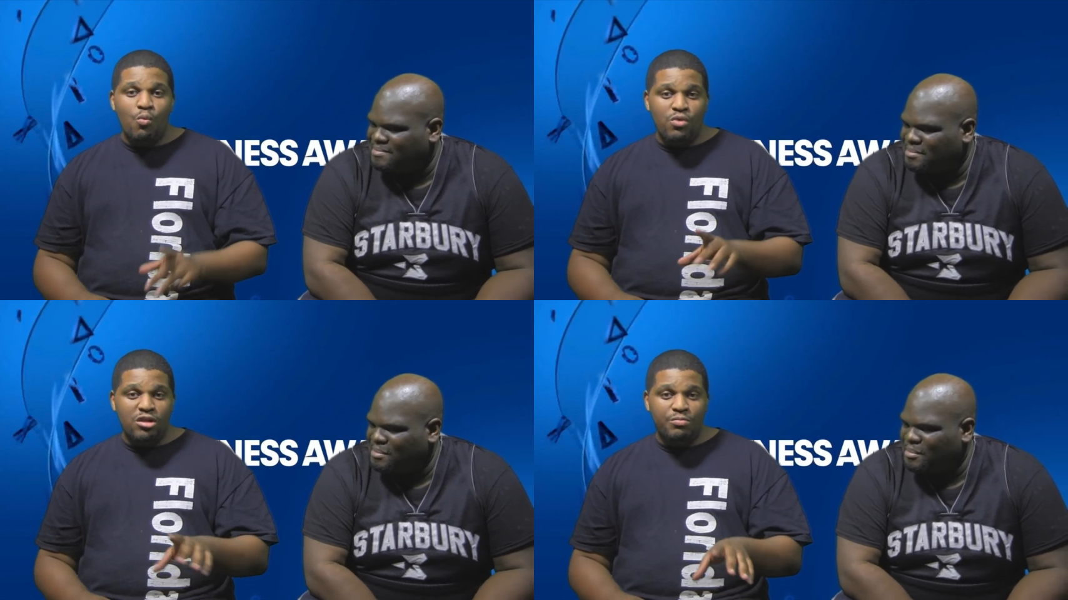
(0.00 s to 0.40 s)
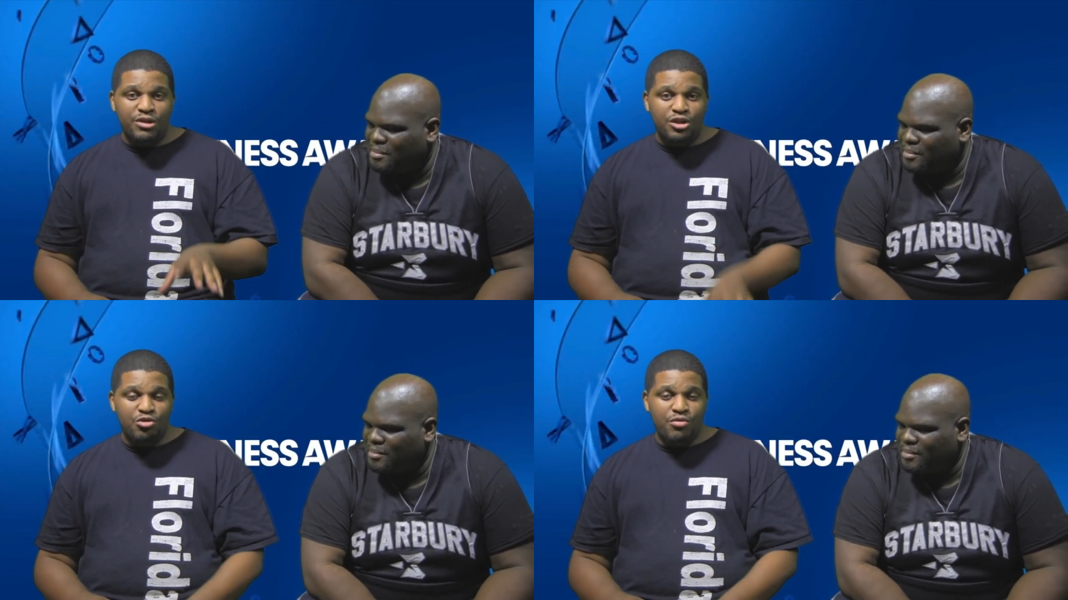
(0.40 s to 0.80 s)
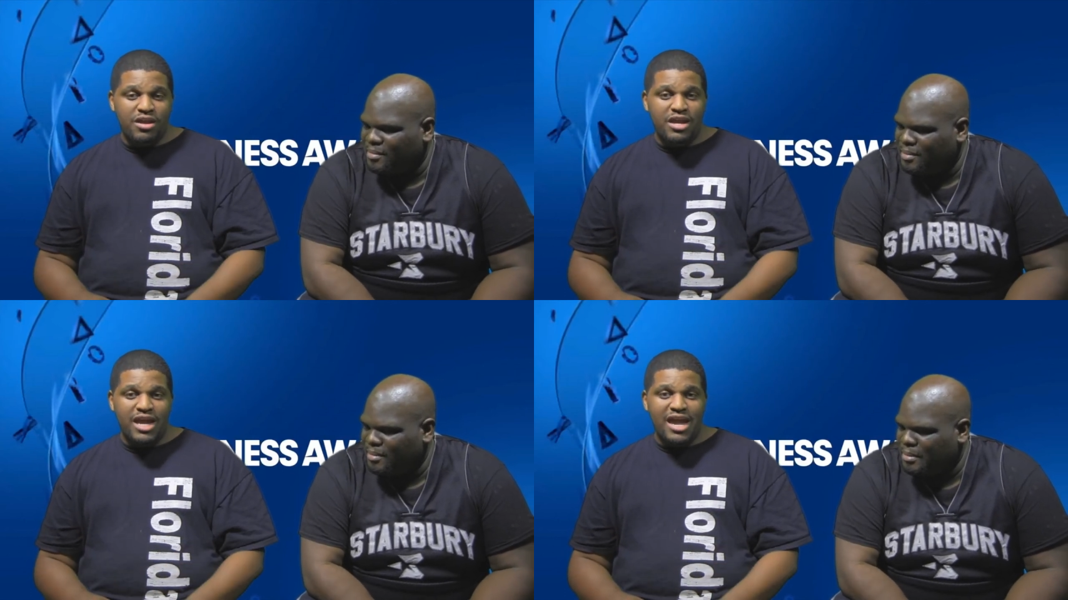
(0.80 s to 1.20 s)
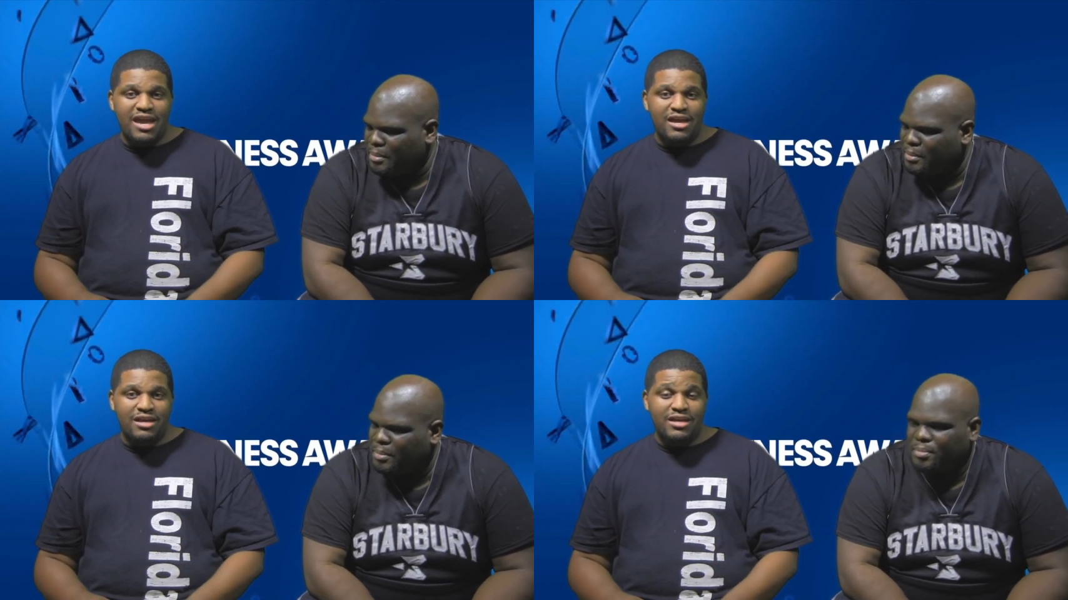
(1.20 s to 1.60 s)
Speaker 1: we'll be doing
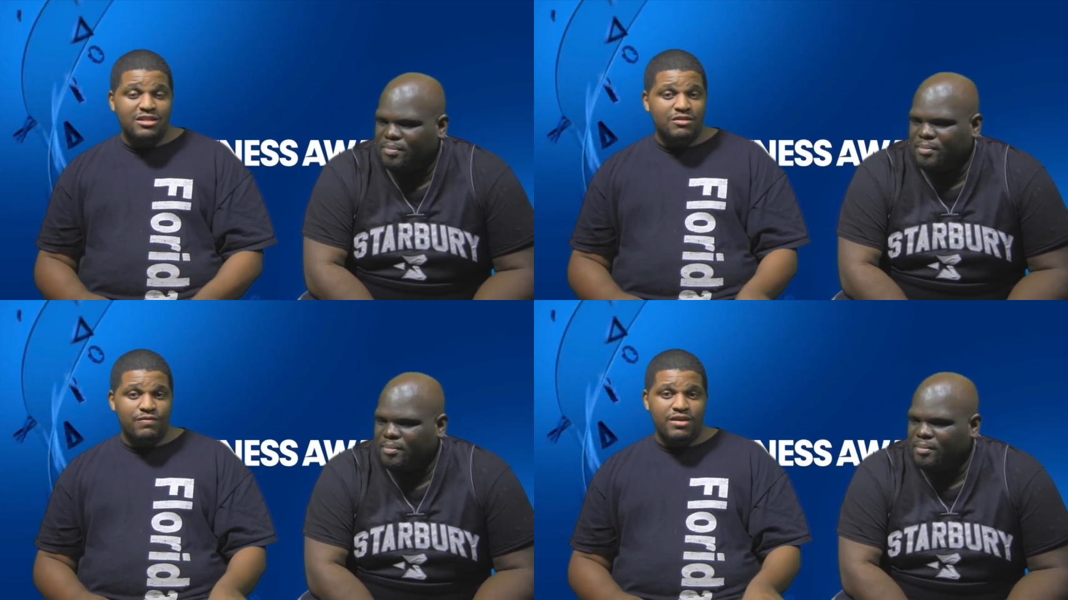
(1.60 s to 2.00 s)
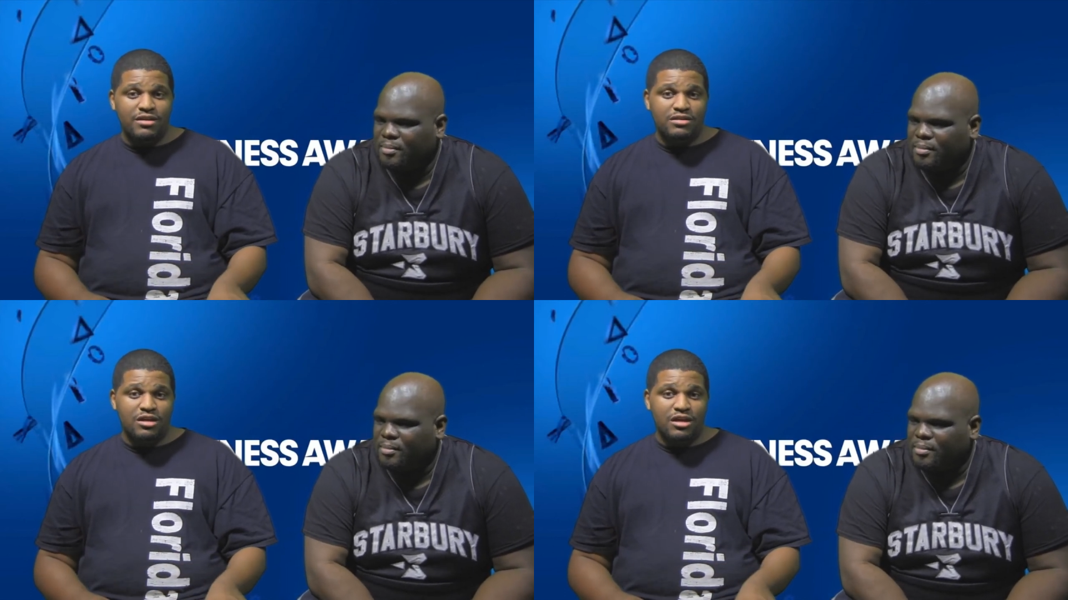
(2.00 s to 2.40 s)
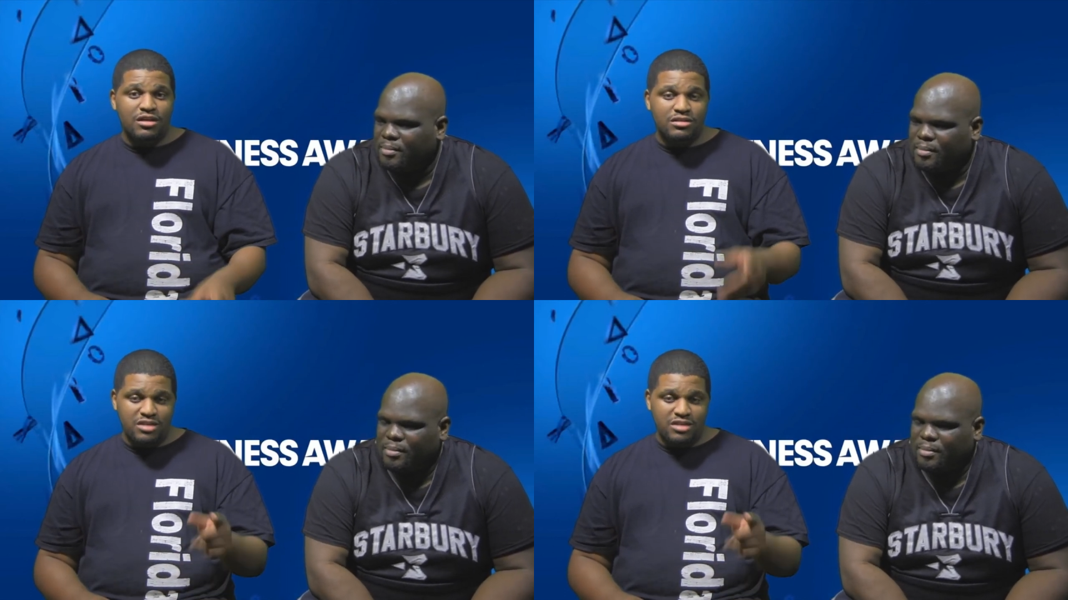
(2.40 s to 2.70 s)
a kids event uh,